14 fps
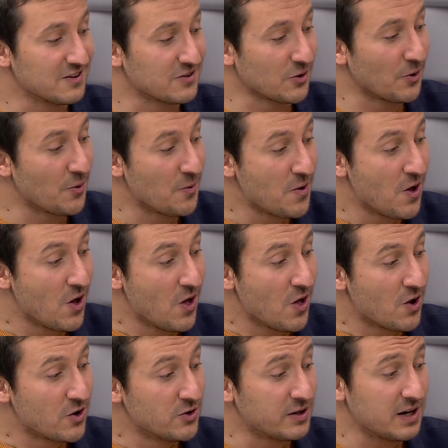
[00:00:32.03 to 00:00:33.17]
So
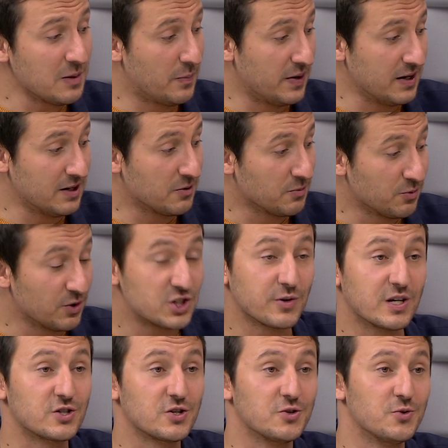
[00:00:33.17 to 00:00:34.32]
you can pick which
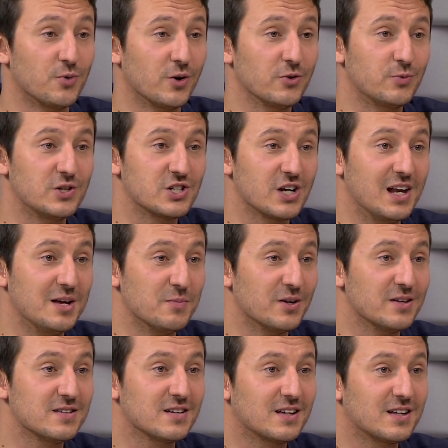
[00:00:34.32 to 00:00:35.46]
question you want, which
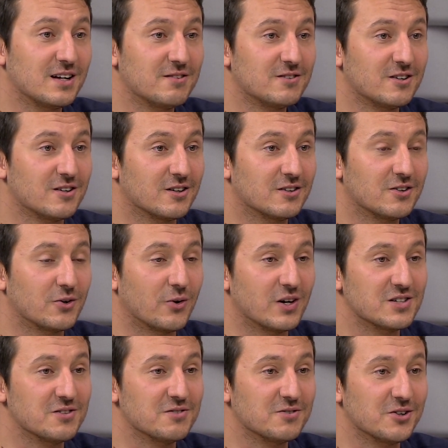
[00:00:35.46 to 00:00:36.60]
element, and I have the
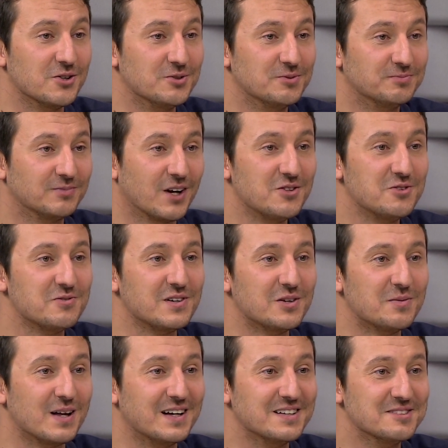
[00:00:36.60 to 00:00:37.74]
question for you. How do you feel
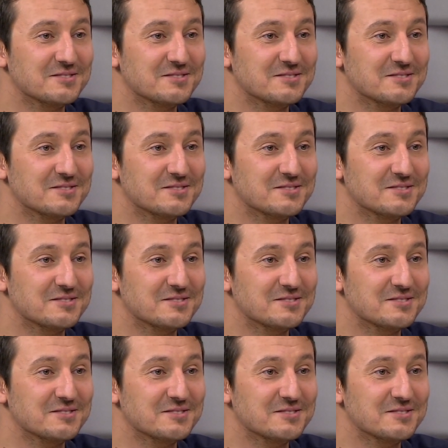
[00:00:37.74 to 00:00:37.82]
about it?